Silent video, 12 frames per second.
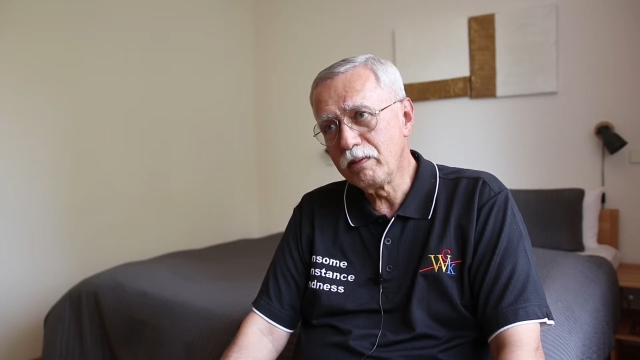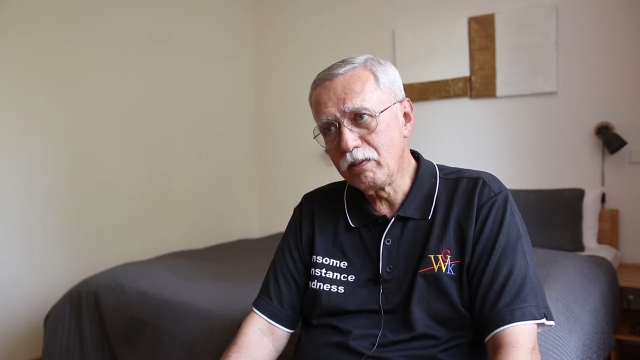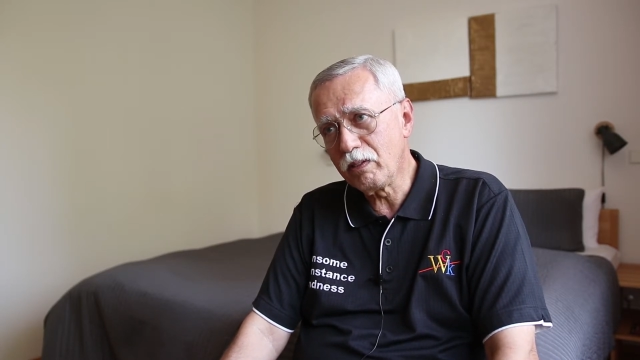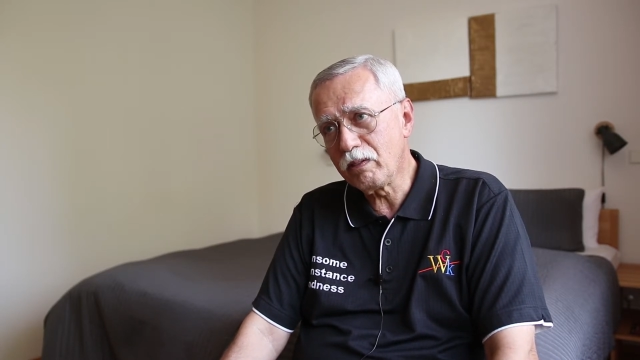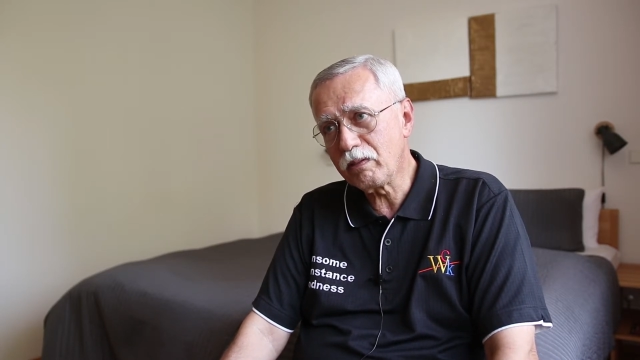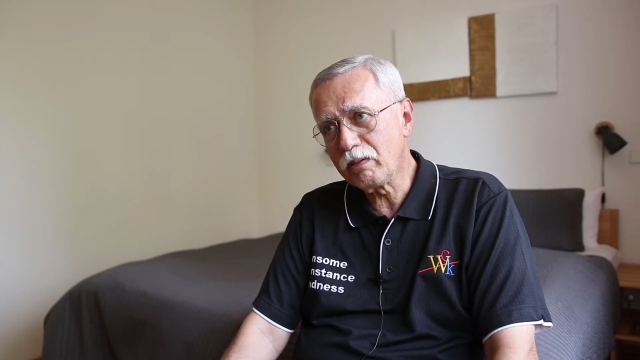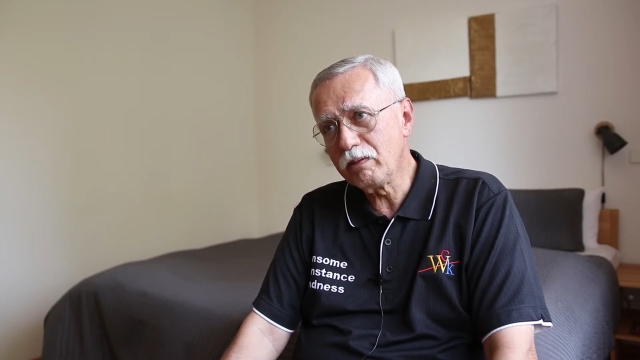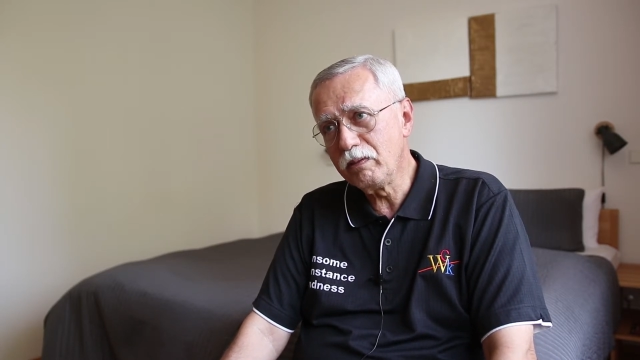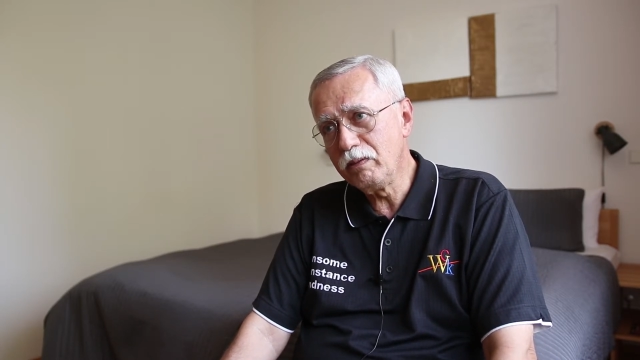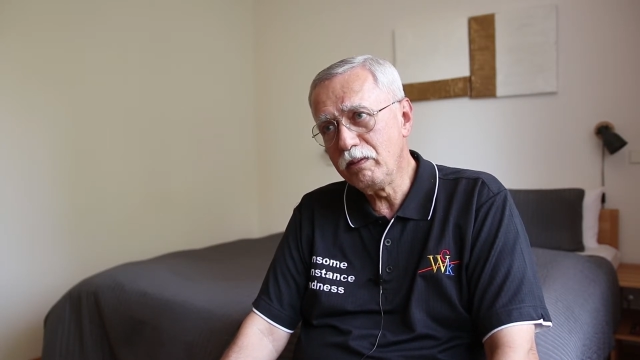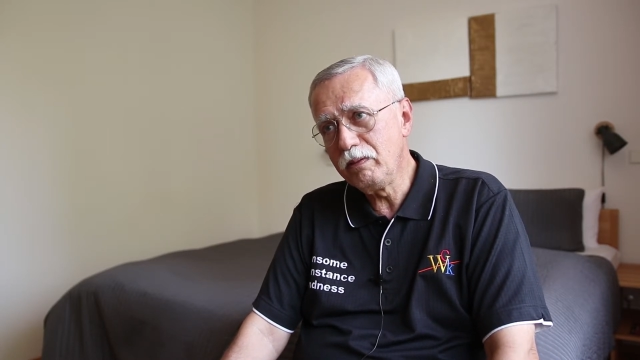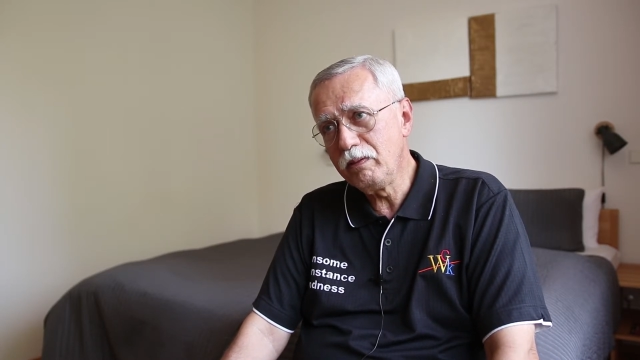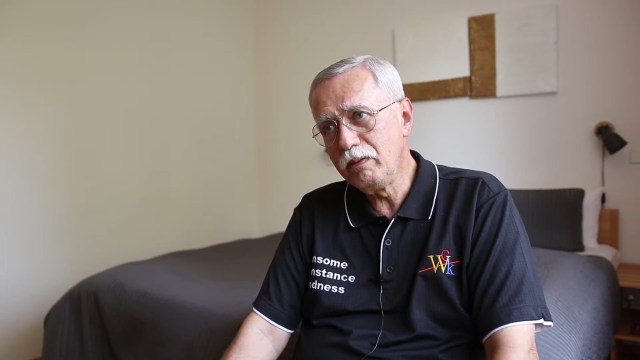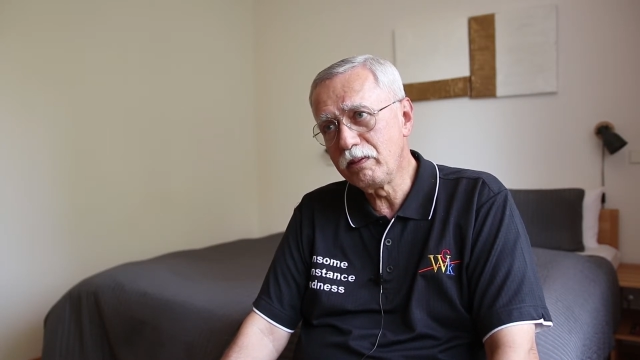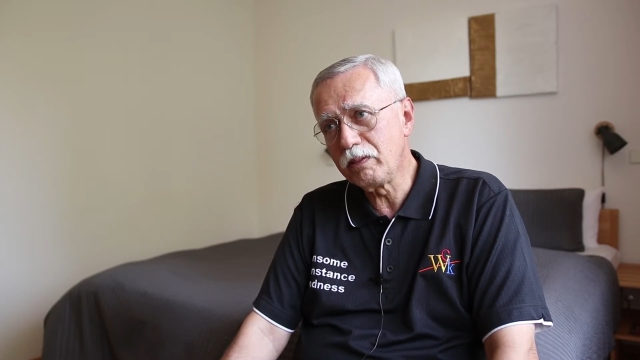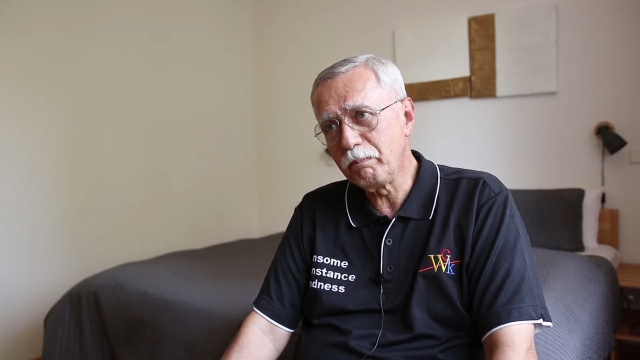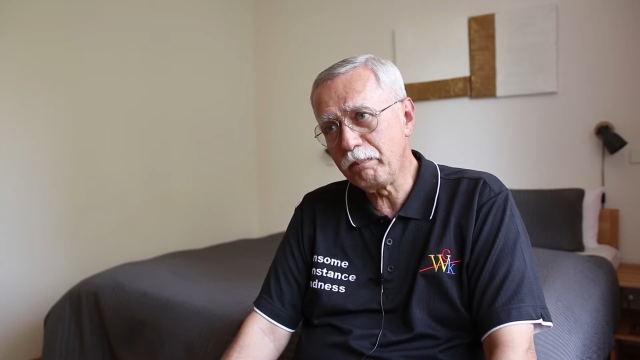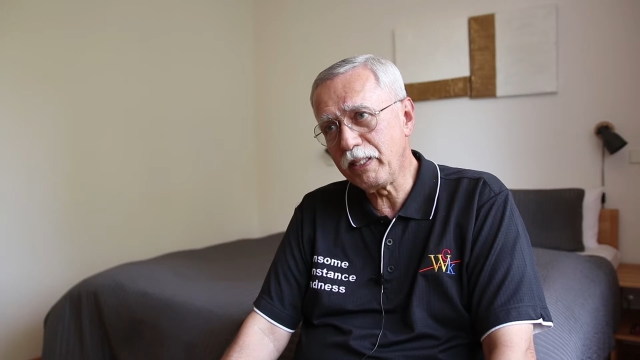dog
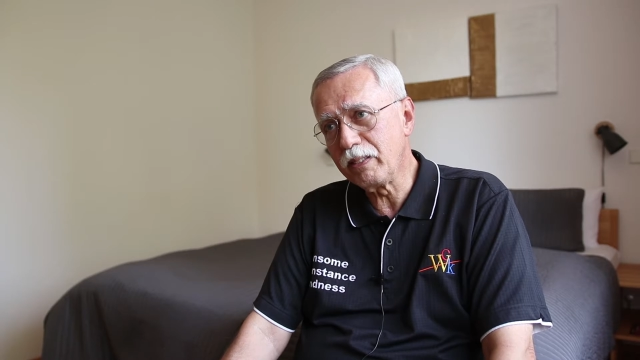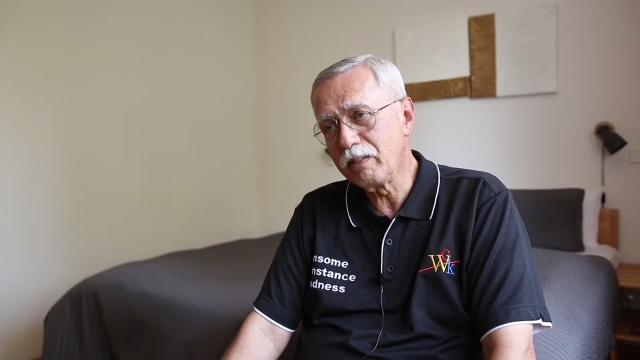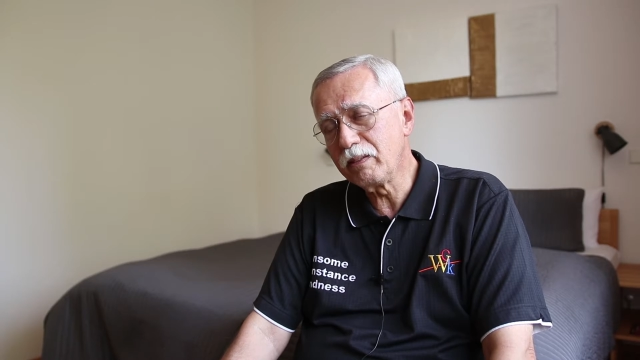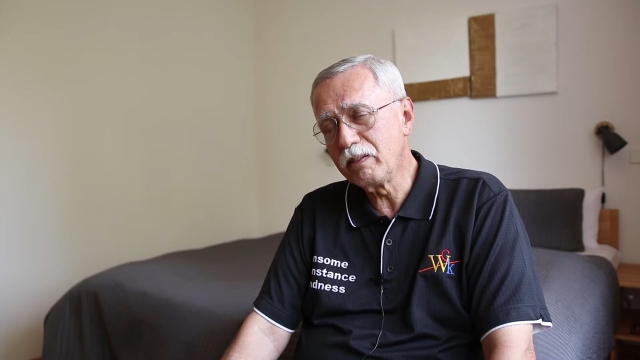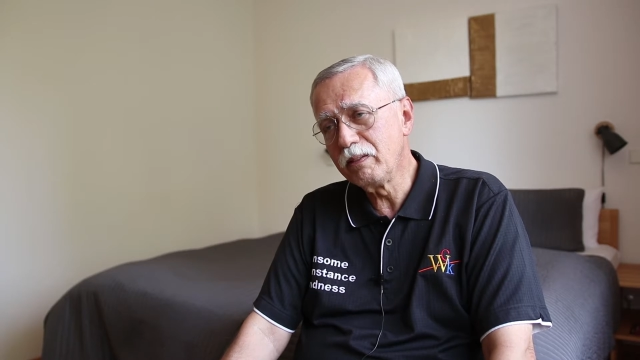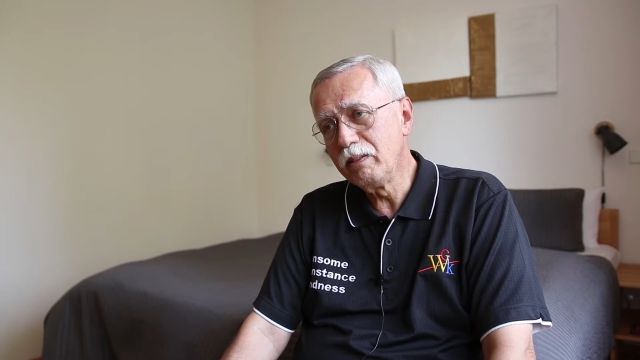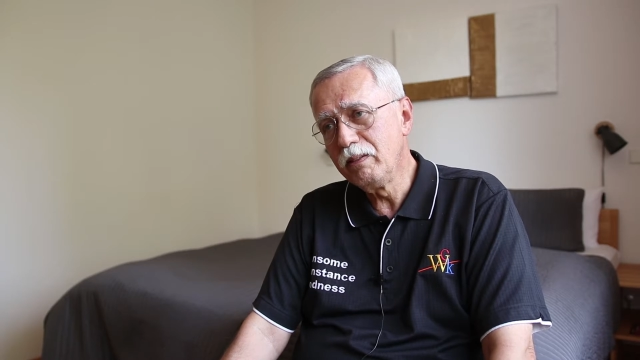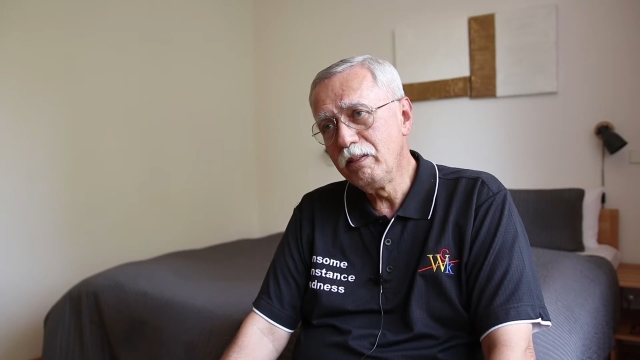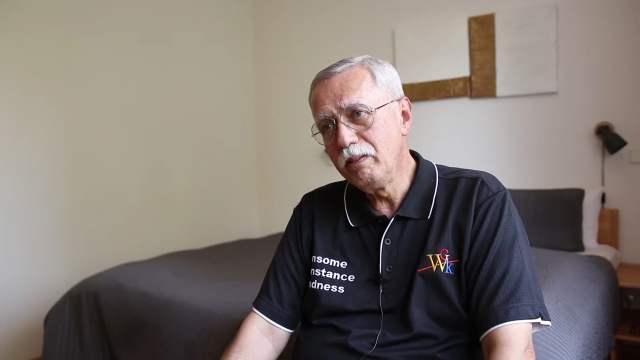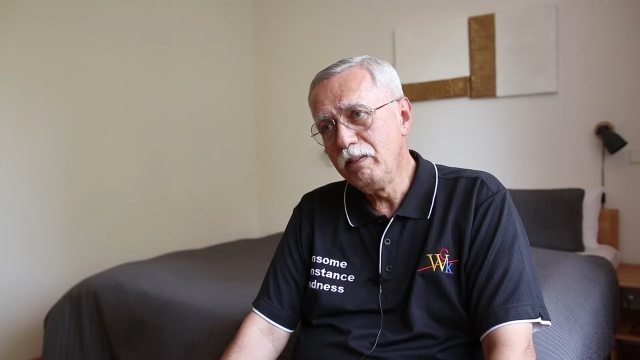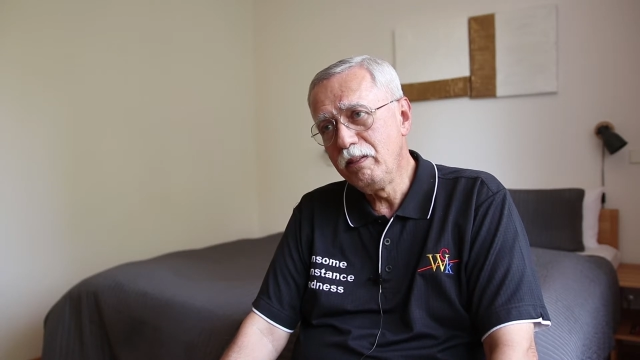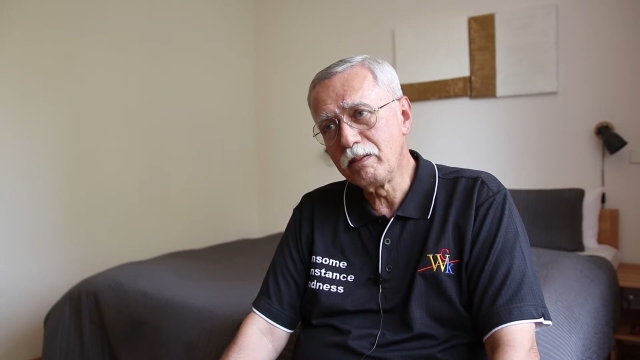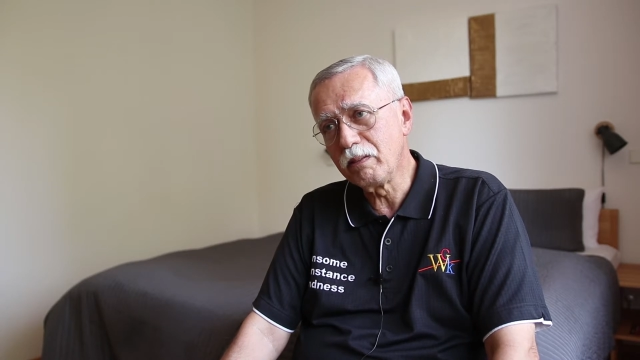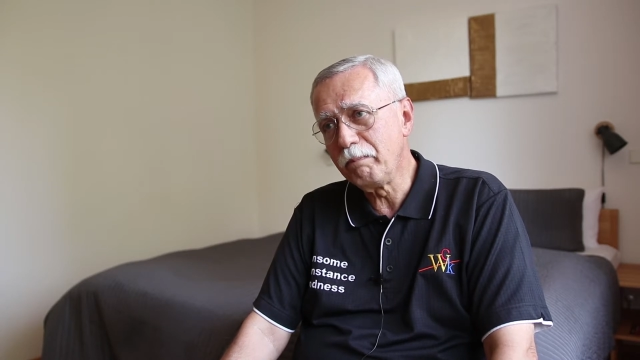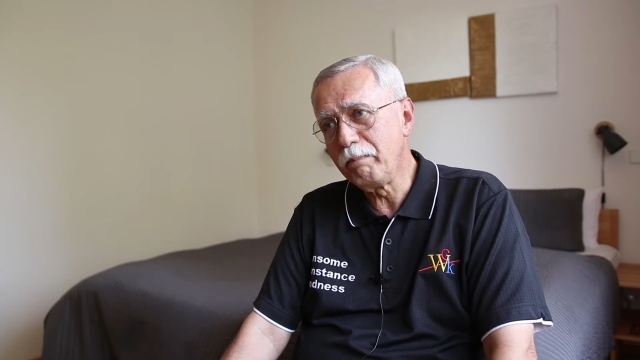is a pig, is a